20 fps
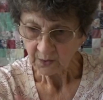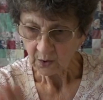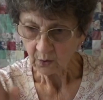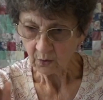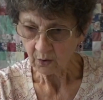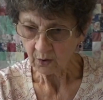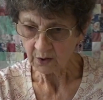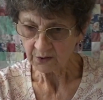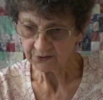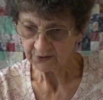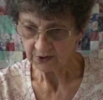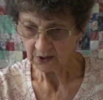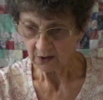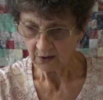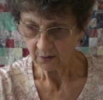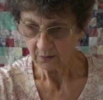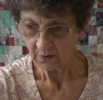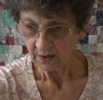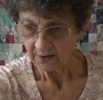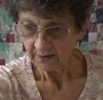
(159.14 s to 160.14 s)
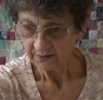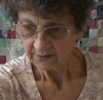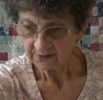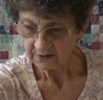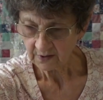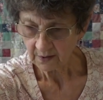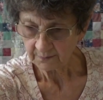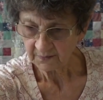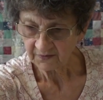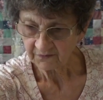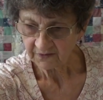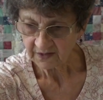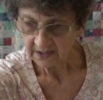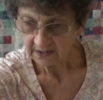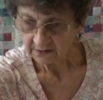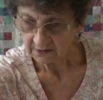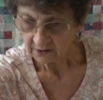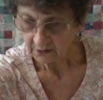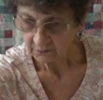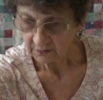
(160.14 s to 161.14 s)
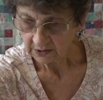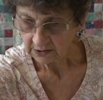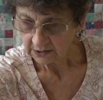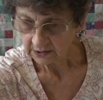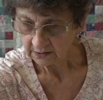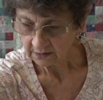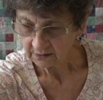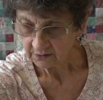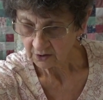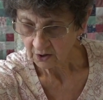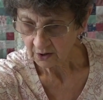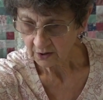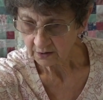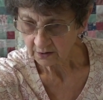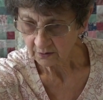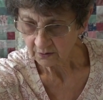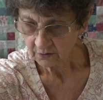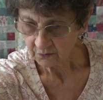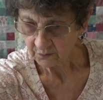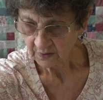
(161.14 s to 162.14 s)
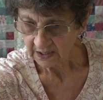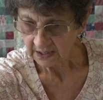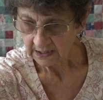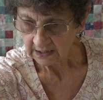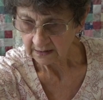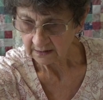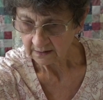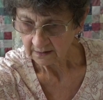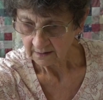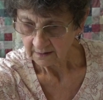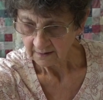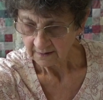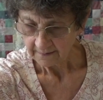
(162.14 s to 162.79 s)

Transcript: Also, some of these are a little darker green,